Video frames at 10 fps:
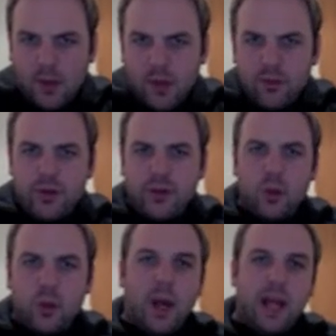First of
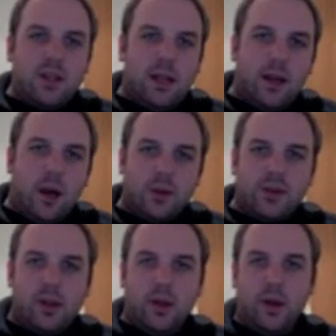all, actually, I'll just
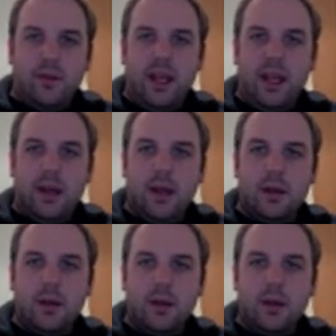show you over here.
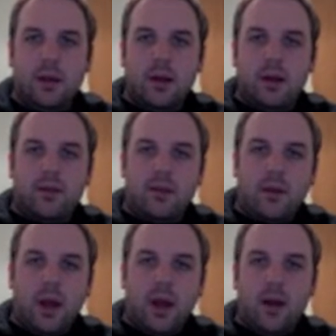So
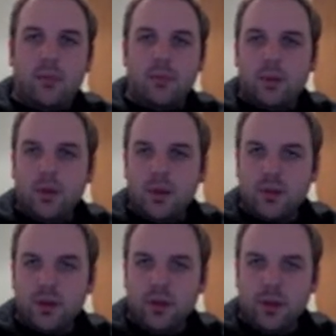I'm not
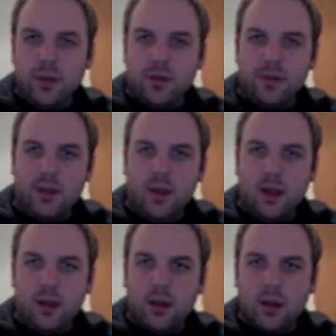sure if you guys can see
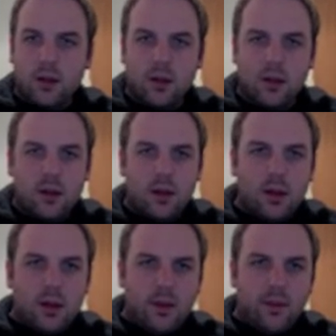that.
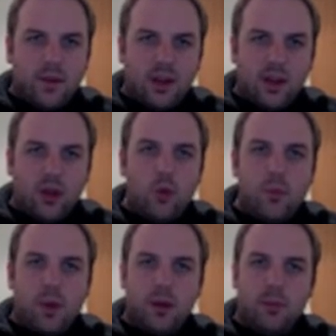There's a
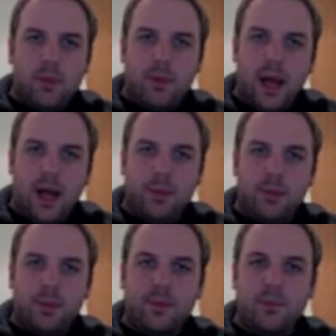loop
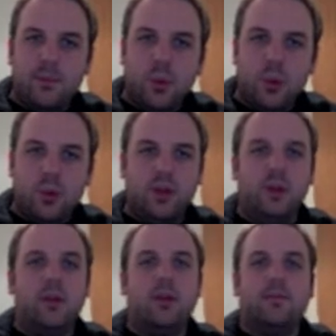
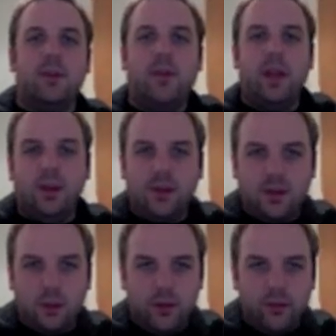portion of the
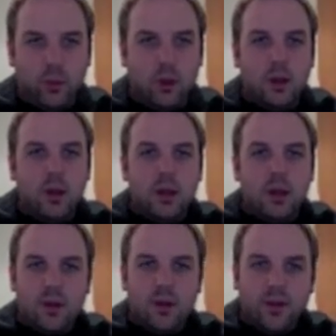EXS24.
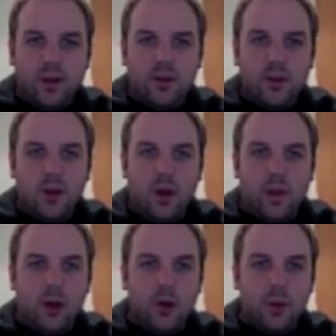So if I turn on the
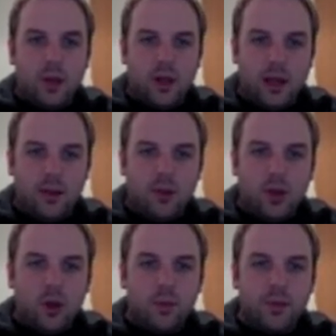loop, it
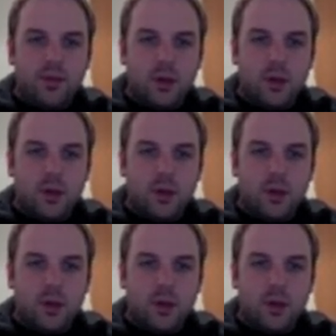loops